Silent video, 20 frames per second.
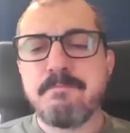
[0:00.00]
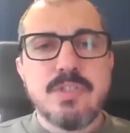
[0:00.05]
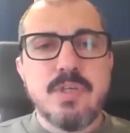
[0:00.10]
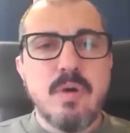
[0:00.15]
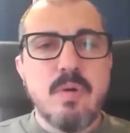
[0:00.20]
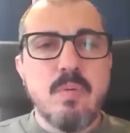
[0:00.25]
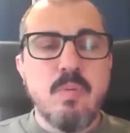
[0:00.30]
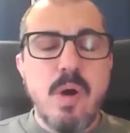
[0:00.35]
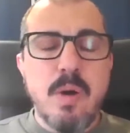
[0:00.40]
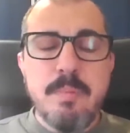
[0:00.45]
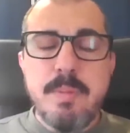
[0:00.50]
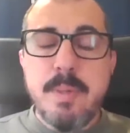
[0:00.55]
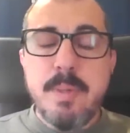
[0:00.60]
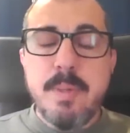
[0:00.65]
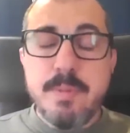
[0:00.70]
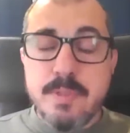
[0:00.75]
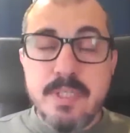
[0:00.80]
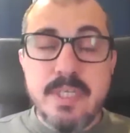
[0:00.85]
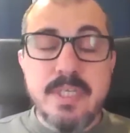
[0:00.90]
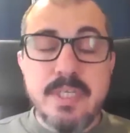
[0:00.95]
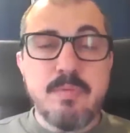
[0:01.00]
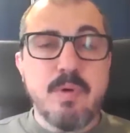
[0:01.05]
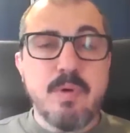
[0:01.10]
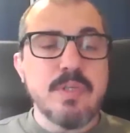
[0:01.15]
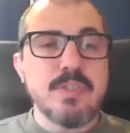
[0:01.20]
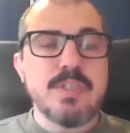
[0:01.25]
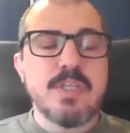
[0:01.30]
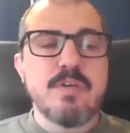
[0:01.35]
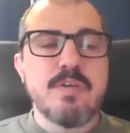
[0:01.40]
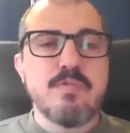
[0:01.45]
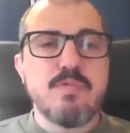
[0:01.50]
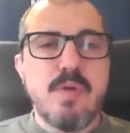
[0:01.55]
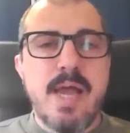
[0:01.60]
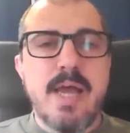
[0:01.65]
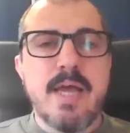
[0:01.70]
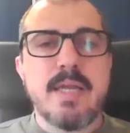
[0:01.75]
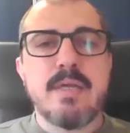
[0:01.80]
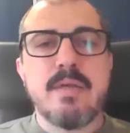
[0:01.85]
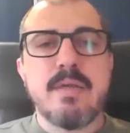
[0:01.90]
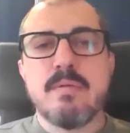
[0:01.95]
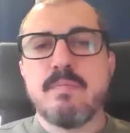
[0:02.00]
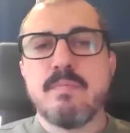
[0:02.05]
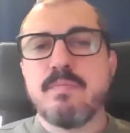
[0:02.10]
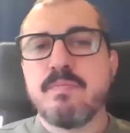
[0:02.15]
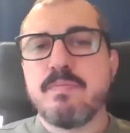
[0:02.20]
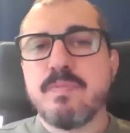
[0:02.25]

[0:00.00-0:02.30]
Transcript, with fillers: So, what people did was they ran